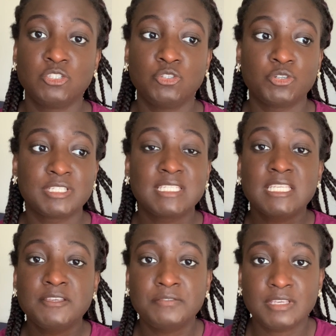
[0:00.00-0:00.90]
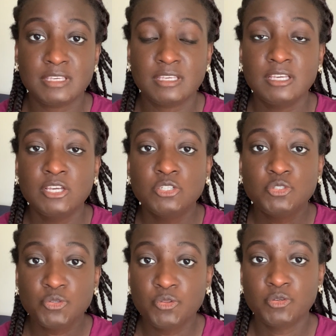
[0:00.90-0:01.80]
your CV
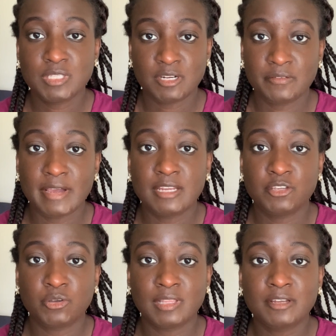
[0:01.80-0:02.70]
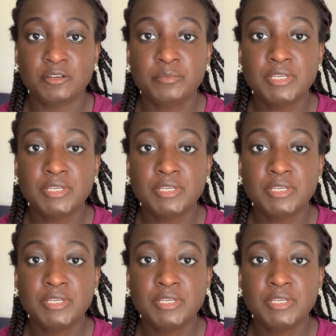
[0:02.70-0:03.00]
to those that are writing your letter,